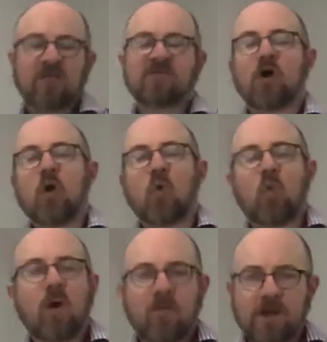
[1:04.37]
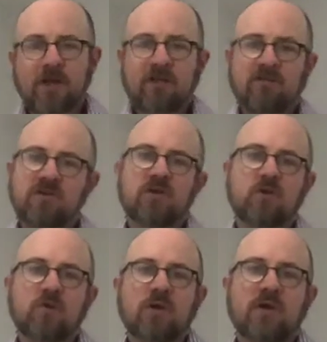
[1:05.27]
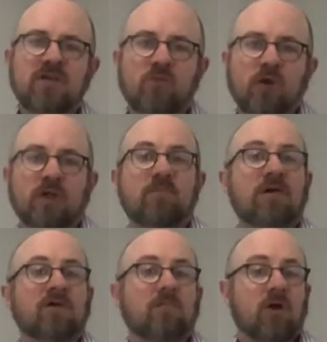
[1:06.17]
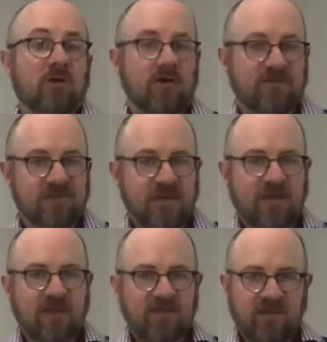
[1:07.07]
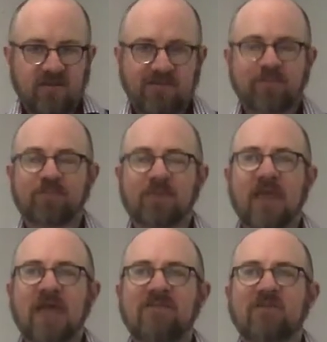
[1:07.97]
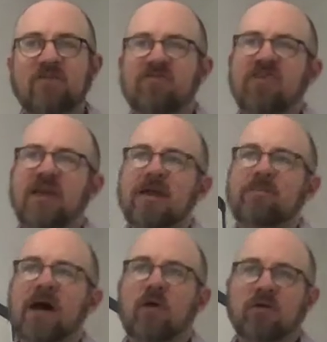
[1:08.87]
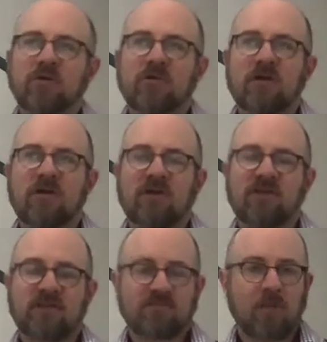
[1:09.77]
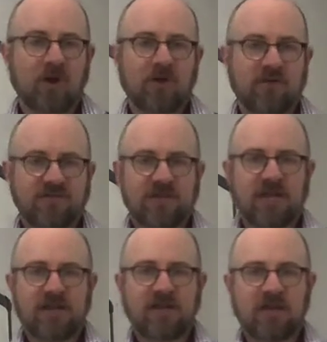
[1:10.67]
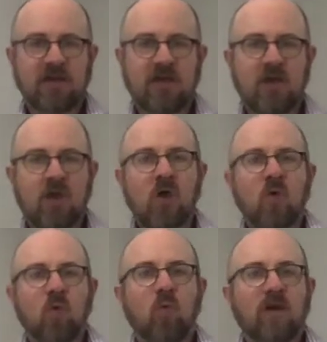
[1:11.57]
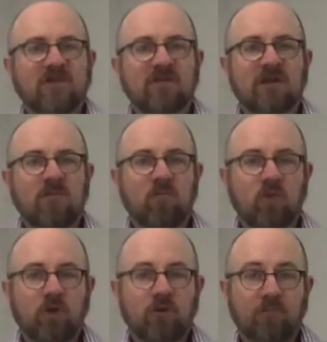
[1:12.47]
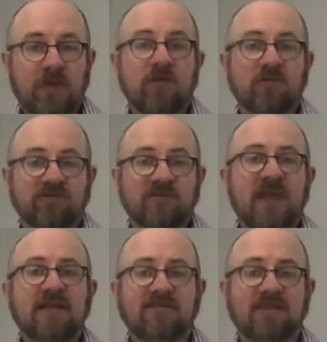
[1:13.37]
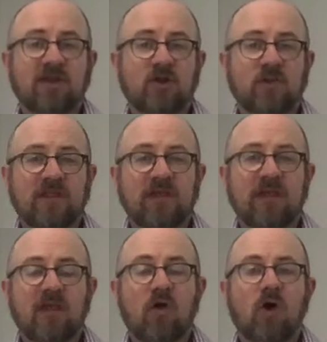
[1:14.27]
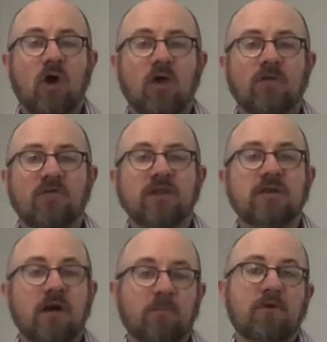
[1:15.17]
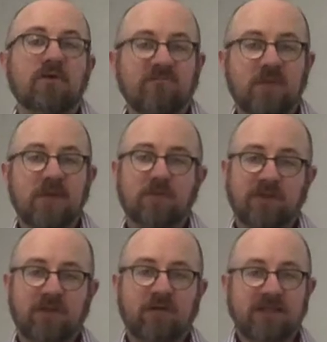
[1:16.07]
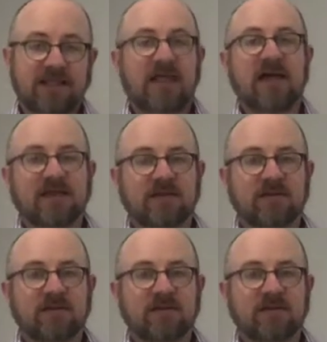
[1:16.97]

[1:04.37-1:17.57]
So what we're going to do is we're going to build a Markov chain like this. And if you think about this Markov chain, what's going to be your states here really are the number of people that are in line,